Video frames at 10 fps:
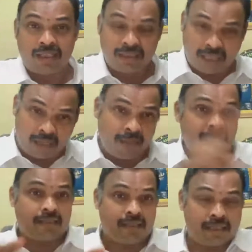The
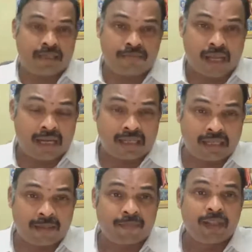remaining 60 marks
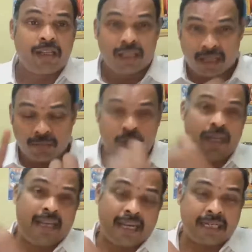are
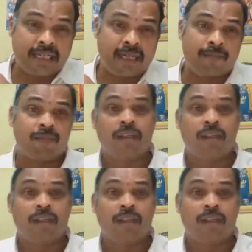communication,